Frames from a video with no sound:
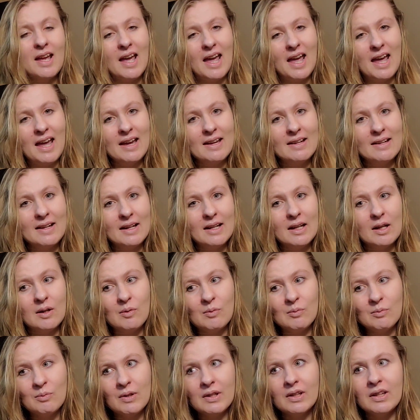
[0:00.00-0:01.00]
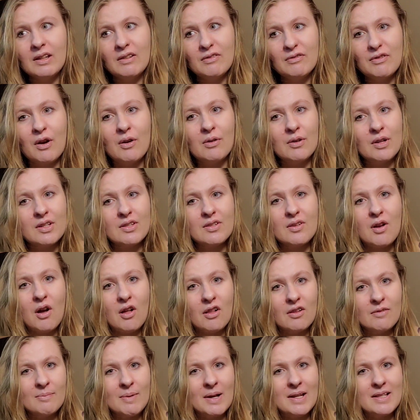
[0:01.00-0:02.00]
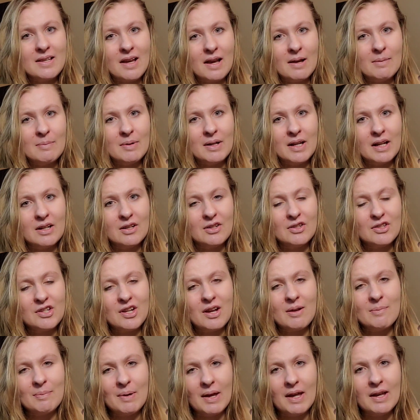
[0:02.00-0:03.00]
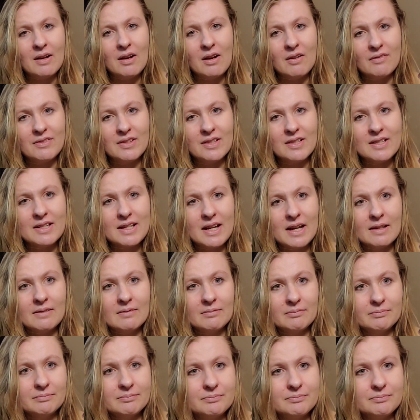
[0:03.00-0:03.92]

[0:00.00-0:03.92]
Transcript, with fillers: and I can really focus all of my time and energy on paying off this debt.